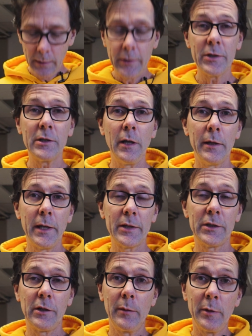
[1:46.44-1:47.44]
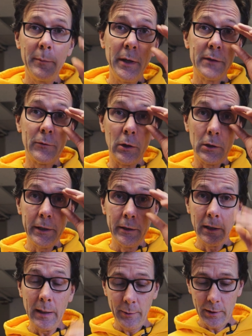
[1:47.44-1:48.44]
this is not necessary, but it makes for a
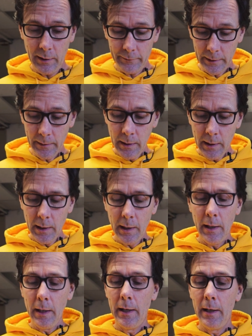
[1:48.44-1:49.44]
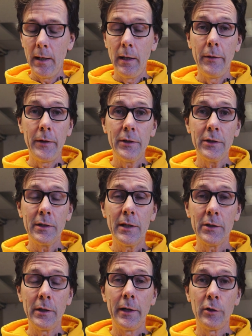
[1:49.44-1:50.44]
cleaner cup of coffee. This
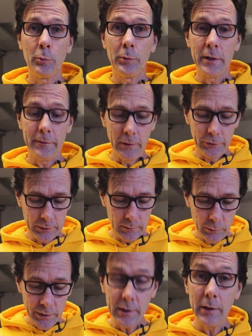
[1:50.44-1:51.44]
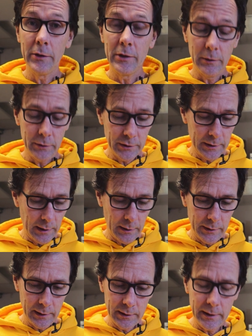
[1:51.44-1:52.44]
is an AeroPress filter. We sell these here at The Stick. I
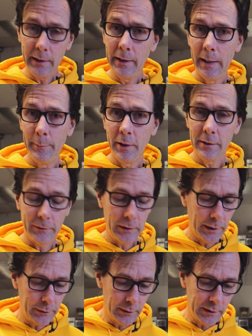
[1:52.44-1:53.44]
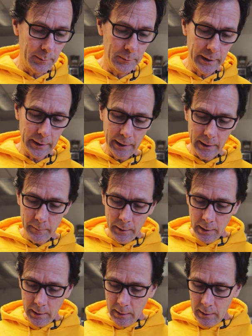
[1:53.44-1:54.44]
think it's like $9 for 100 or something like that.
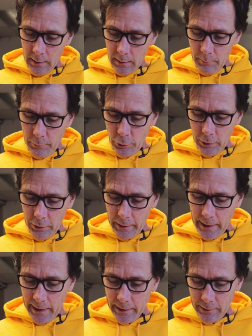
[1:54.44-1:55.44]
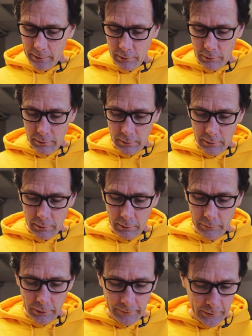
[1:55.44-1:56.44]
Put that
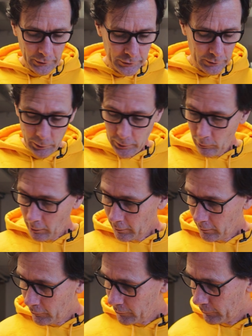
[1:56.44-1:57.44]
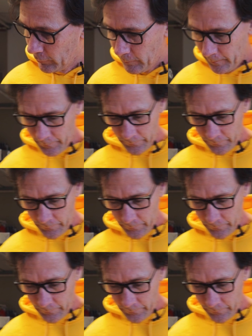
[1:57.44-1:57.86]
over the filter where the water goes through,